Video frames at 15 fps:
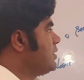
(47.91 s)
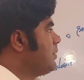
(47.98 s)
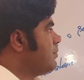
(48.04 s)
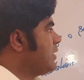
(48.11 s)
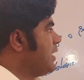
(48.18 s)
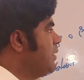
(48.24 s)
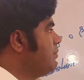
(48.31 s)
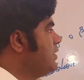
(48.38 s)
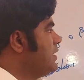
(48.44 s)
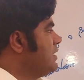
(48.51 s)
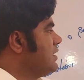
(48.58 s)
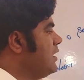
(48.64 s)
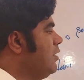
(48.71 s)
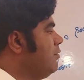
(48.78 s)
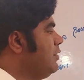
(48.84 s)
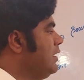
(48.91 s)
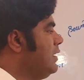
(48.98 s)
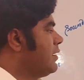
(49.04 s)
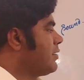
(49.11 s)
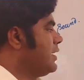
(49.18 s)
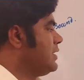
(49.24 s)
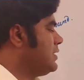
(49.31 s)
sometimes it is
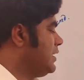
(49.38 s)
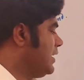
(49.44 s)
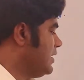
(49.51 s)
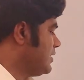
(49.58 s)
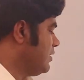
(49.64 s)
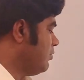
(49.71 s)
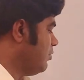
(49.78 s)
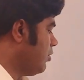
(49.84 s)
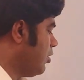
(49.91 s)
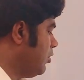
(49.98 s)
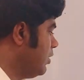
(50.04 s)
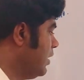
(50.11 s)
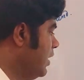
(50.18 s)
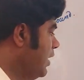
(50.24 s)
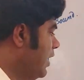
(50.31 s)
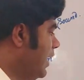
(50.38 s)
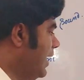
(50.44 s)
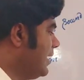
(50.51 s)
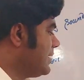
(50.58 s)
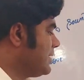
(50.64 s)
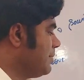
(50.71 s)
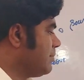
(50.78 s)
alveolar ridge that is involved,
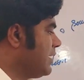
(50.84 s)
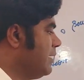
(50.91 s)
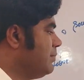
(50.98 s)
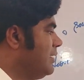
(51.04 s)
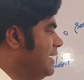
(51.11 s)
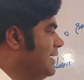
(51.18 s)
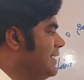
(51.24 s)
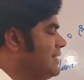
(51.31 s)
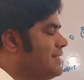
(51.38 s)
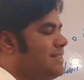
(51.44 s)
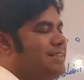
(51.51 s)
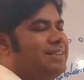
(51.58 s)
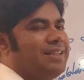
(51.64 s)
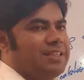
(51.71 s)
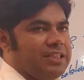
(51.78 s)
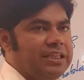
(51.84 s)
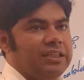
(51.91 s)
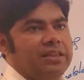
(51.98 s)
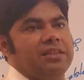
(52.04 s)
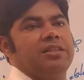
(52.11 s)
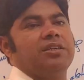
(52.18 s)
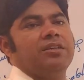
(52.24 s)
and sometimes it is the teeth,